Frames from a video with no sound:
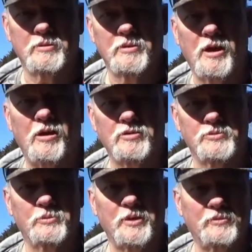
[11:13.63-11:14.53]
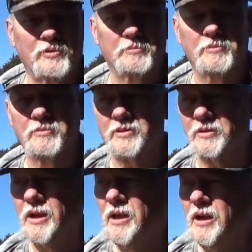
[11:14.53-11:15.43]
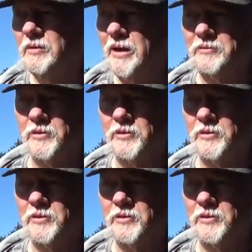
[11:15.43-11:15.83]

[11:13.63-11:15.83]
the hawks away from here. But I've